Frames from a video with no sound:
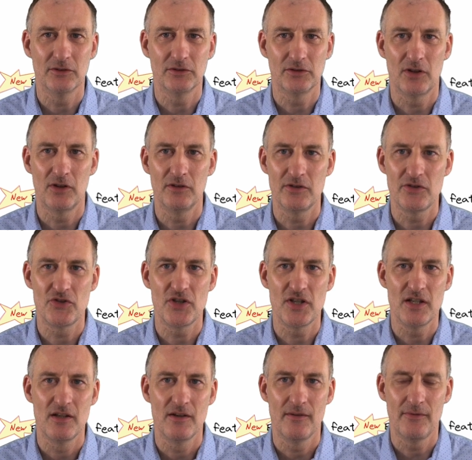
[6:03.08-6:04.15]

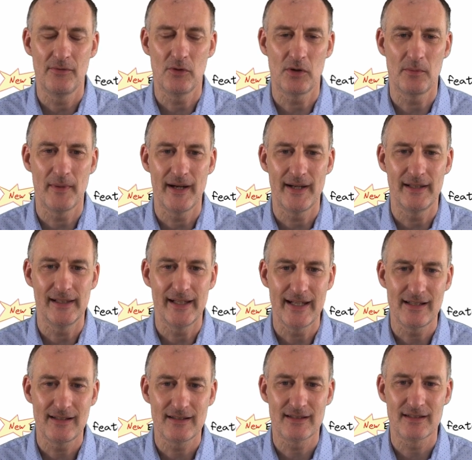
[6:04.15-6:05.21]
ontology for my
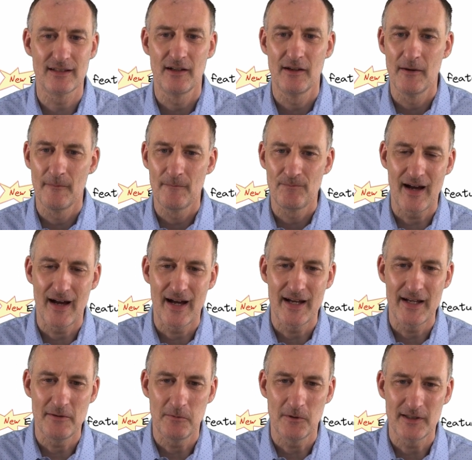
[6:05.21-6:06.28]
links.
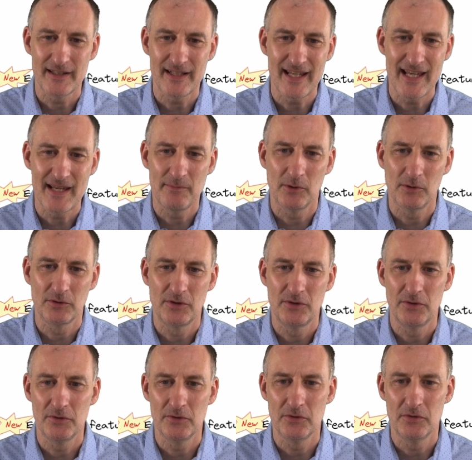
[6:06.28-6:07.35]
I was able
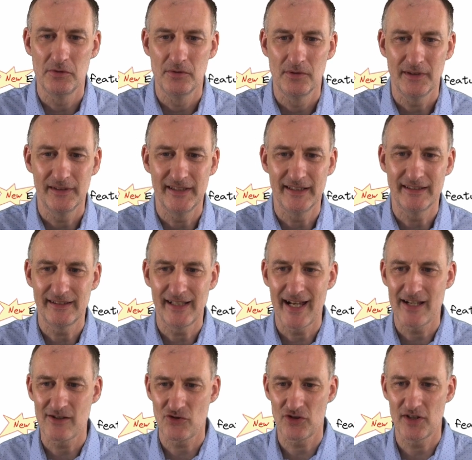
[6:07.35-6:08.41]
to
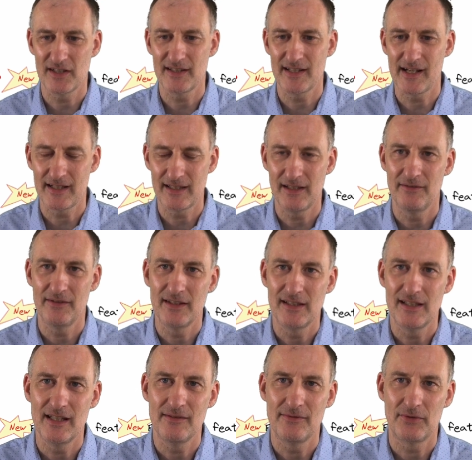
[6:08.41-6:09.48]
detach this
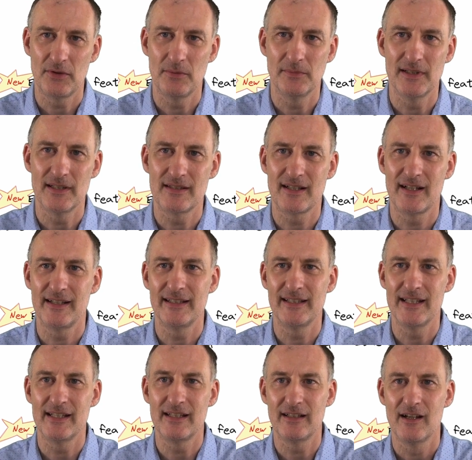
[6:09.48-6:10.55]
activity from
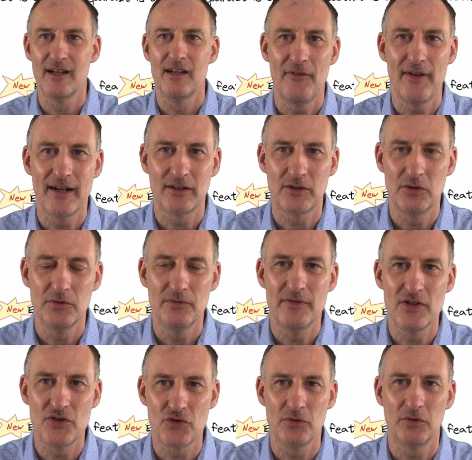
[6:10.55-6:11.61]
deciding there to
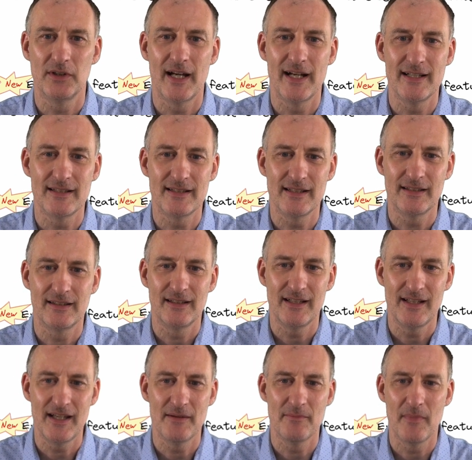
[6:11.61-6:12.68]
visualize it
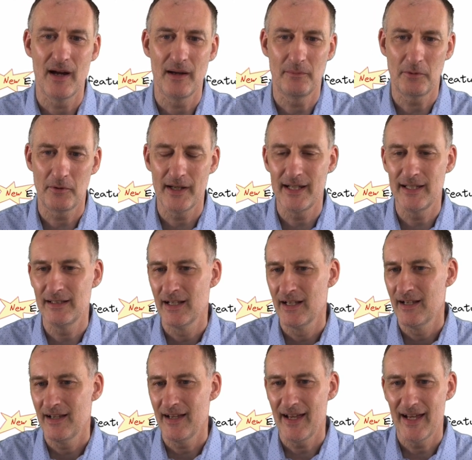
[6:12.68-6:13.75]
in my brain
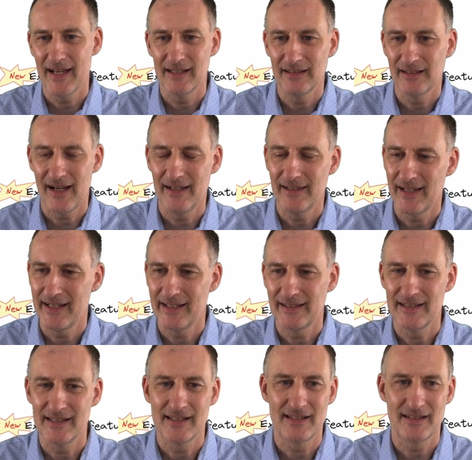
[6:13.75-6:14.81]
and I like
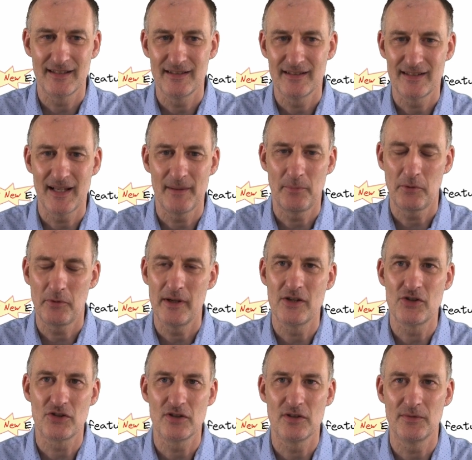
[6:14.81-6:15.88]
this
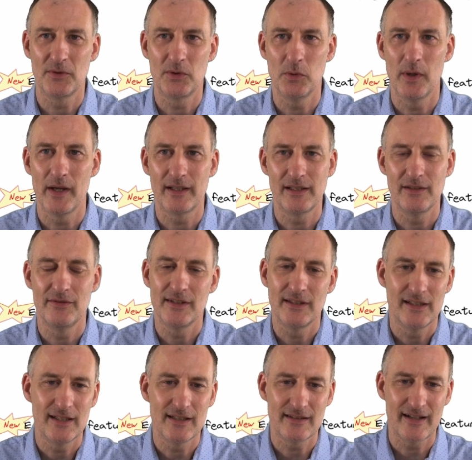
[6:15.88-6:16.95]
separation of two
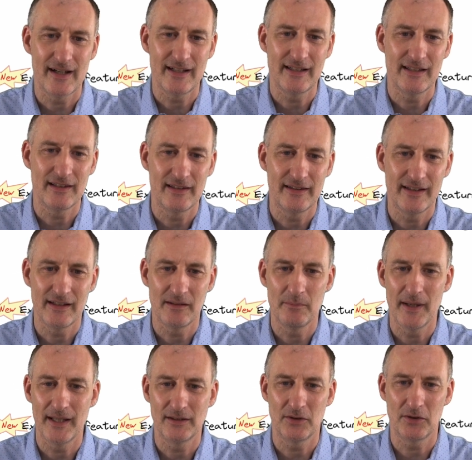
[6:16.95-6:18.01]
activities. I can think
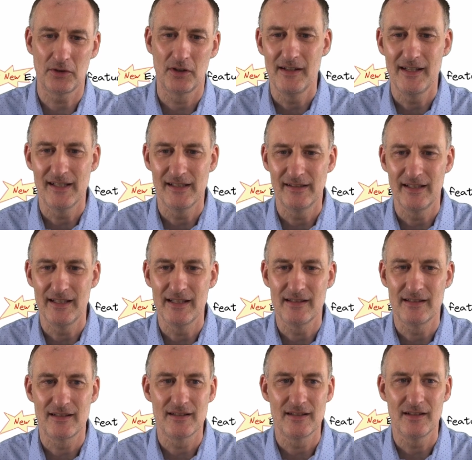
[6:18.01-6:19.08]
better in
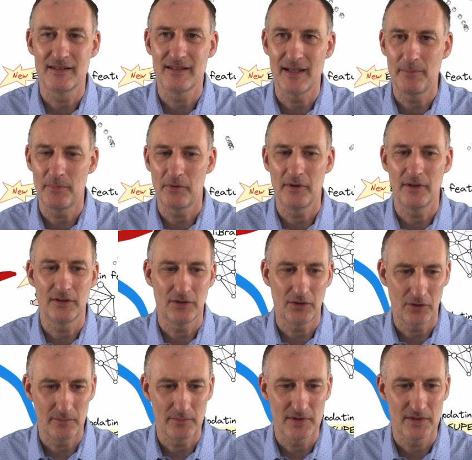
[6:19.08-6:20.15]
these separate
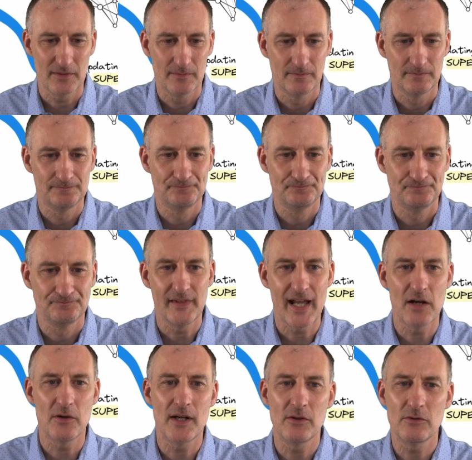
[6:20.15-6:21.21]
terms.
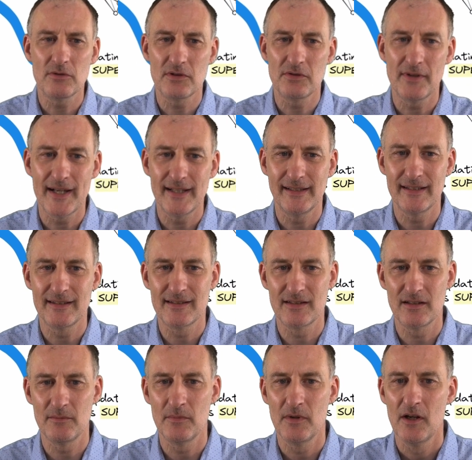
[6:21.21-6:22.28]
Now I also added
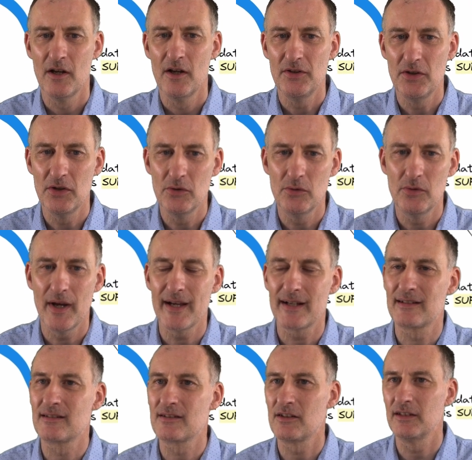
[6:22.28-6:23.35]
some new
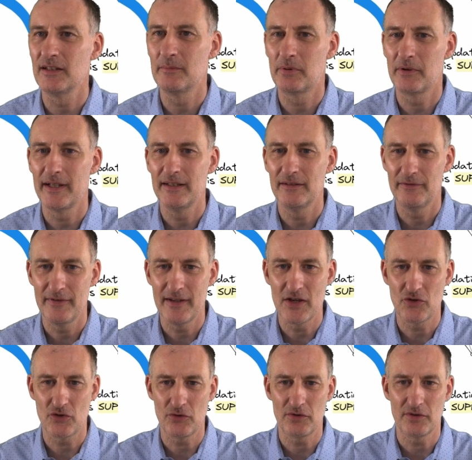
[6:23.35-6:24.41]
Excalibrain
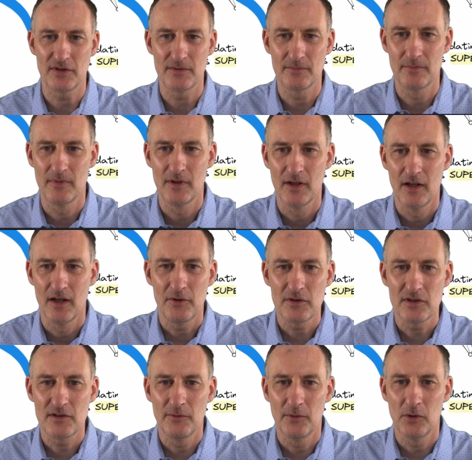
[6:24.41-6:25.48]
features.
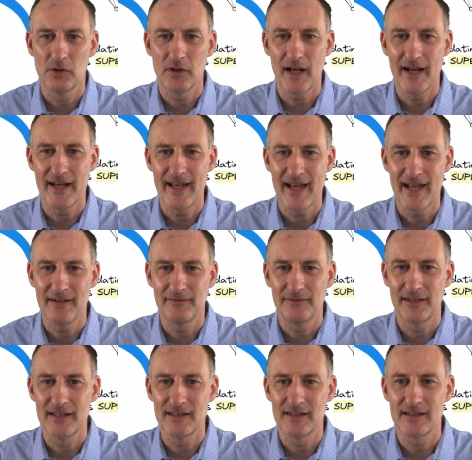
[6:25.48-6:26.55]
First of all, I have
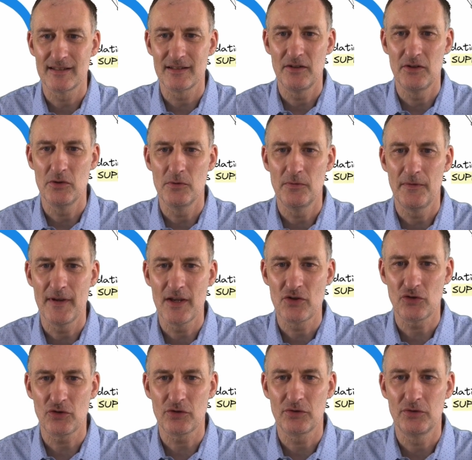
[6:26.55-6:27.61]
this new
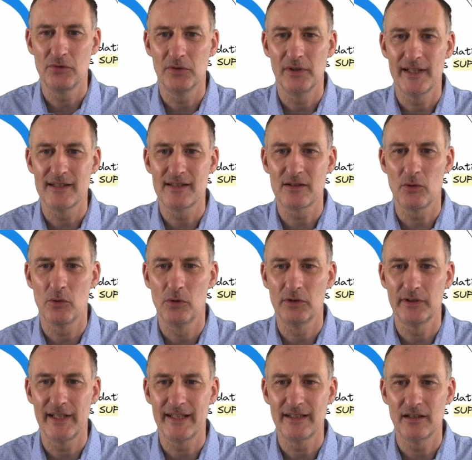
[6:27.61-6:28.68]
feature to list all
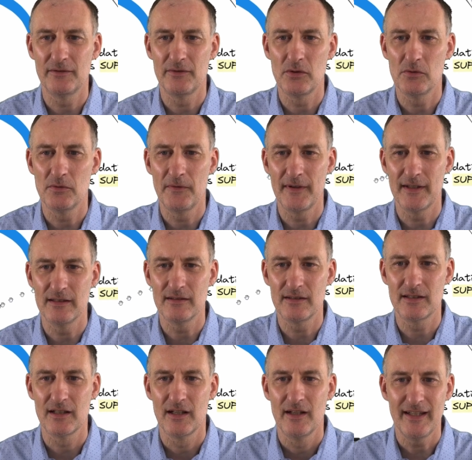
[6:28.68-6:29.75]
data view
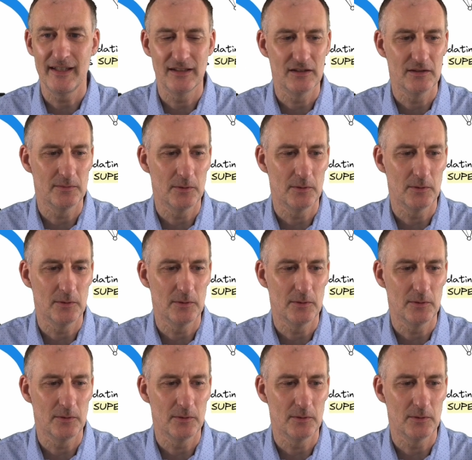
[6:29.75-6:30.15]
fields in the